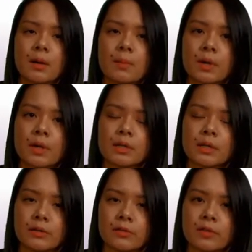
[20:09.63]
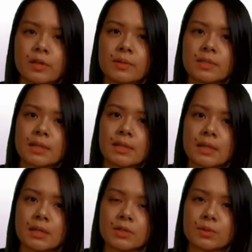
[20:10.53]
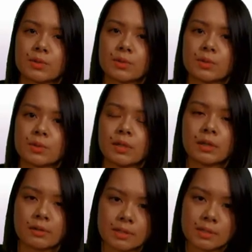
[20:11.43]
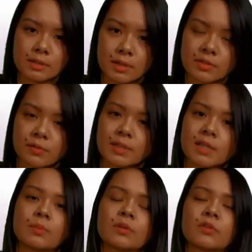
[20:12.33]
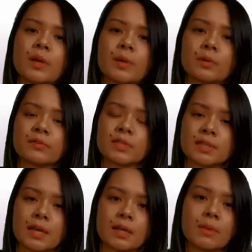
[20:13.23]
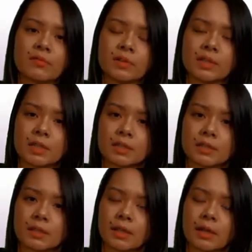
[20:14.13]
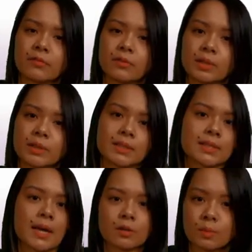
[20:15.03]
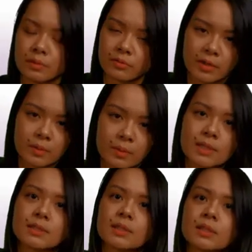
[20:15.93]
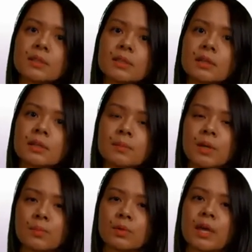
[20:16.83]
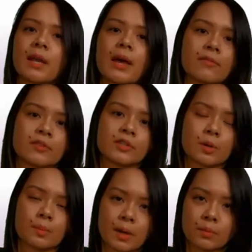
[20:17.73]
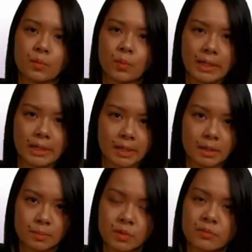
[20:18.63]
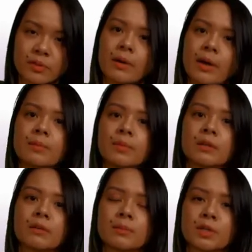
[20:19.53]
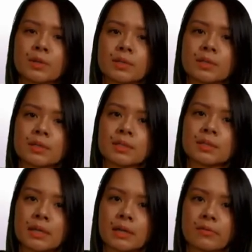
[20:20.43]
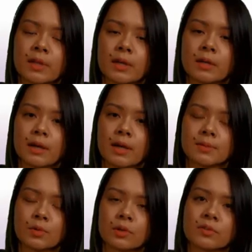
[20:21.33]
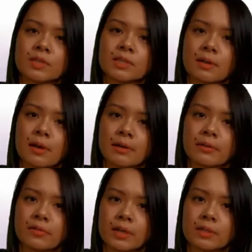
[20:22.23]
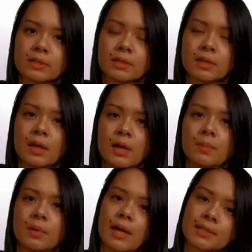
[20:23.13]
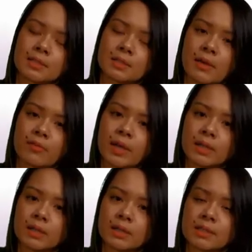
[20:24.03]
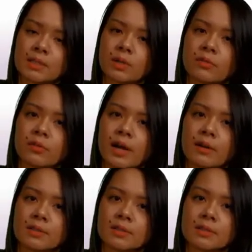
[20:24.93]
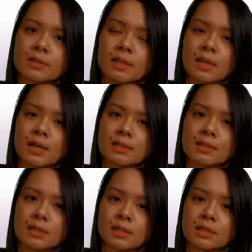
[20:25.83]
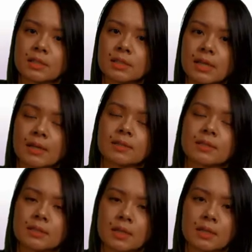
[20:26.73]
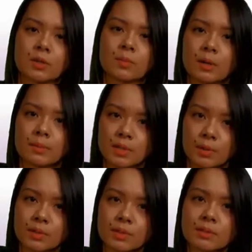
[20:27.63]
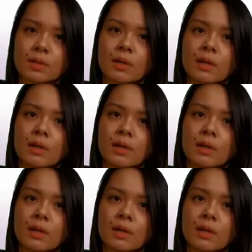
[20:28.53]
But if there is a need to increase the dose, for example, if people have just had a monthly injection and they feel that that's adequate 3 weeks in, then people can have top-up weekly Buvidal 8 milligram doses to see if that has more of a desired effect. But it has to have been at least 24 hours since their last injection to access that top-up dose.